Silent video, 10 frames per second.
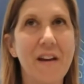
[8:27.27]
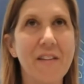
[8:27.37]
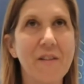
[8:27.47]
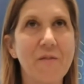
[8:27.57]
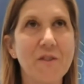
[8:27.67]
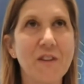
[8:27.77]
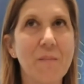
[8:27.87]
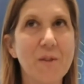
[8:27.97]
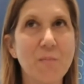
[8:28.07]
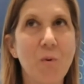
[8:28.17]
i think for
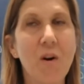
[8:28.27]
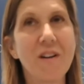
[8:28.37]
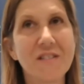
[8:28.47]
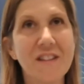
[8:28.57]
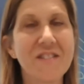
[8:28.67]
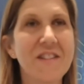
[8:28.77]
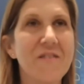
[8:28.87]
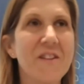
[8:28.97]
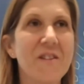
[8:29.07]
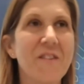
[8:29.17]
some is more
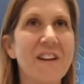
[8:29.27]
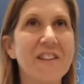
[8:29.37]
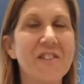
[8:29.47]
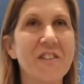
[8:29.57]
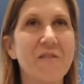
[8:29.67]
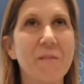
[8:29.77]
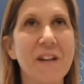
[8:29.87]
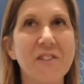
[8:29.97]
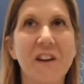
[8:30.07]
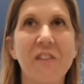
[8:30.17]
sensitive than your financial
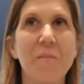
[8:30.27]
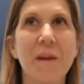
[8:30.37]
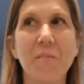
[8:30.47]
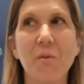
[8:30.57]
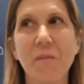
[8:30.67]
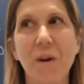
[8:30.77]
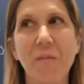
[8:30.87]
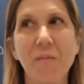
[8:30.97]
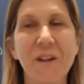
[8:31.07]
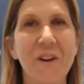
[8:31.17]
information other people would
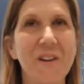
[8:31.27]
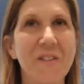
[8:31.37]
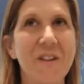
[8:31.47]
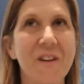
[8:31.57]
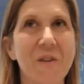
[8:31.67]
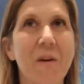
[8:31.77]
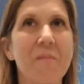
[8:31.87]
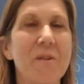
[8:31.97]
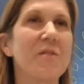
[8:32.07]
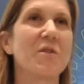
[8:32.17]
probably argue the other
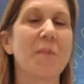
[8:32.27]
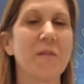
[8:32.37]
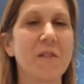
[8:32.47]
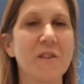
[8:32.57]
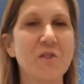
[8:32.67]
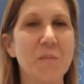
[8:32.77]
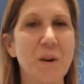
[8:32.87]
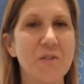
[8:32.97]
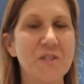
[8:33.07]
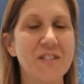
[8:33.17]
way but those are probably the two
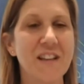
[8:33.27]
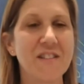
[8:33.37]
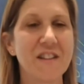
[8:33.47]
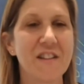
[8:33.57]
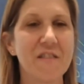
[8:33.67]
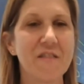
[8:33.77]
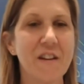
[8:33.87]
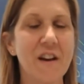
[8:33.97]
most sensitive